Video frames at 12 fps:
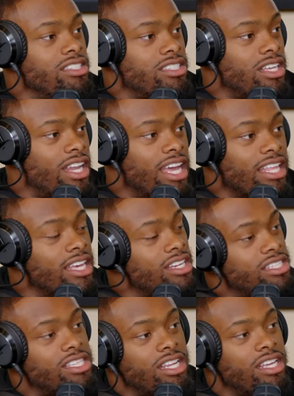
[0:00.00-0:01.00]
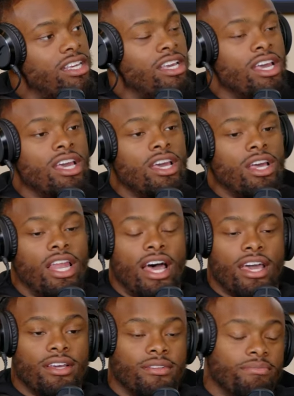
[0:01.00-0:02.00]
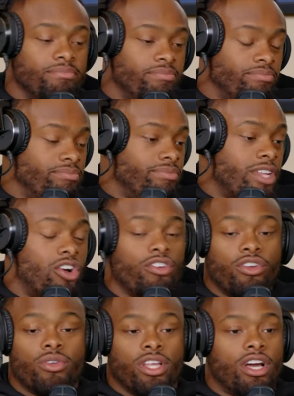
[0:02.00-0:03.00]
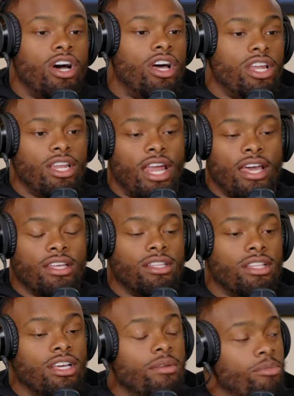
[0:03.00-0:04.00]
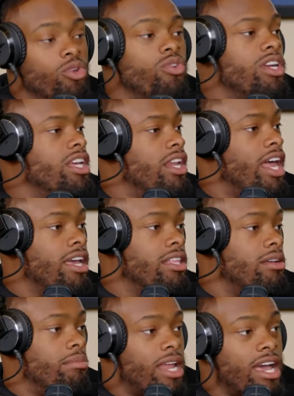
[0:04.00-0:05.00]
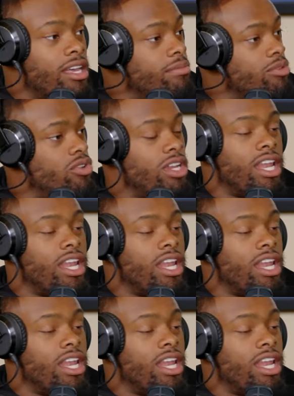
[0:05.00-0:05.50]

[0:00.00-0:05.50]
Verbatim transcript: Yeah. Like the inner city, like I don't even know what to call it. Like the community, the like the black community,